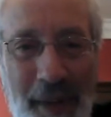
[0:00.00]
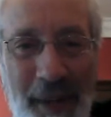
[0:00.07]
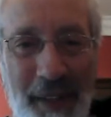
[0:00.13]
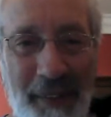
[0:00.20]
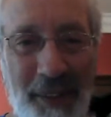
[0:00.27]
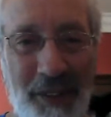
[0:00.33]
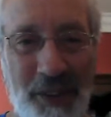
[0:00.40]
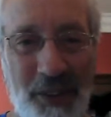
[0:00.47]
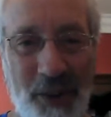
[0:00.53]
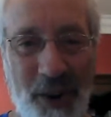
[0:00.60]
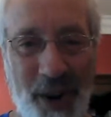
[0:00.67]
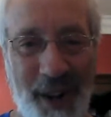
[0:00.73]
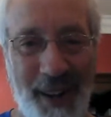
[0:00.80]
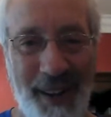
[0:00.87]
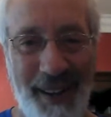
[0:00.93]
this
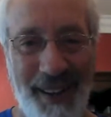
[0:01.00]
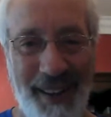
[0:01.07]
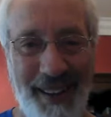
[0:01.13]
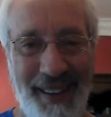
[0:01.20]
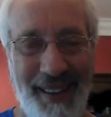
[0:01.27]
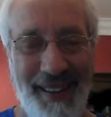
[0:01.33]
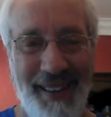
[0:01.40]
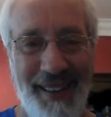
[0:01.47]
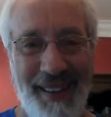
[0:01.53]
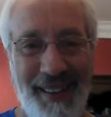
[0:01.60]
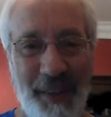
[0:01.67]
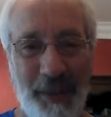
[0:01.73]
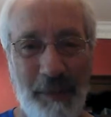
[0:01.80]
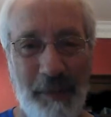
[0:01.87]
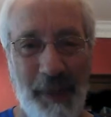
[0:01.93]
joy,
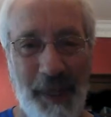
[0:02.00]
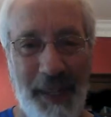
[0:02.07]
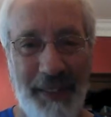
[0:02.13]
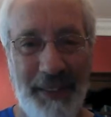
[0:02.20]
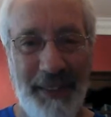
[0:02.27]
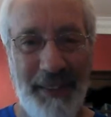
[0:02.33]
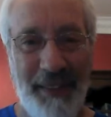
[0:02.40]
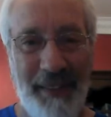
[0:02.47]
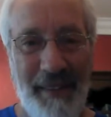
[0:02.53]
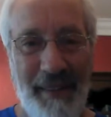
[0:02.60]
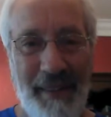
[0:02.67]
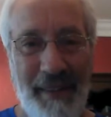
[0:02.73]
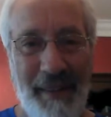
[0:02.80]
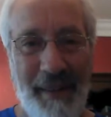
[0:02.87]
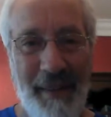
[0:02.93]
this bliss,
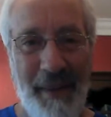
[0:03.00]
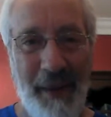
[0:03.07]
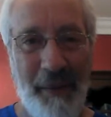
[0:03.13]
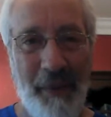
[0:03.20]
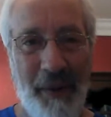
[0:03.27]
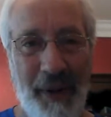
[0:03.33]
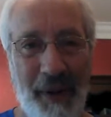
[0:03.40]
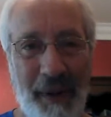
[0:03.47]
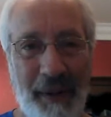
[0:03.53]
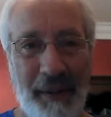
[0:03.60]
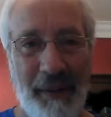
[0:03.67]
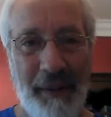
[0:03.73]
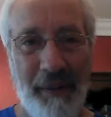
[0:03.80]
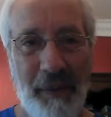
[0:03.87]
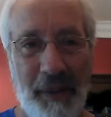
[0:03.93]
that we're
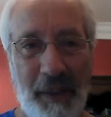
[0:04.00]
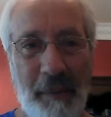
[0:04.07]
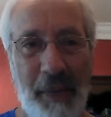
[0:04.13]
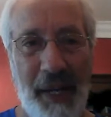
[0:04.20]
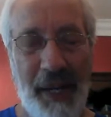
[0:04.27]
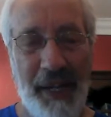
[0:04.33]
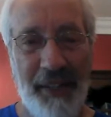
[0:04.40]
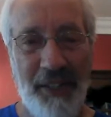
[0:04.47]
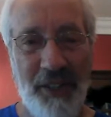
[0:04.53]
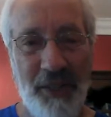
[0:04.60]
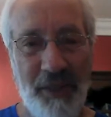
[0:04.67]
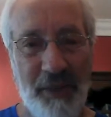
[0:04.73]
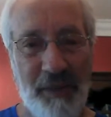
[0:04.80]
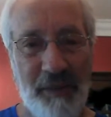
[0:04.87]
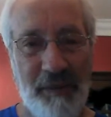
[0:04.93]
committed
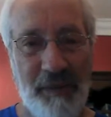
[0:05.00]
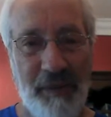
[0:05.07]
to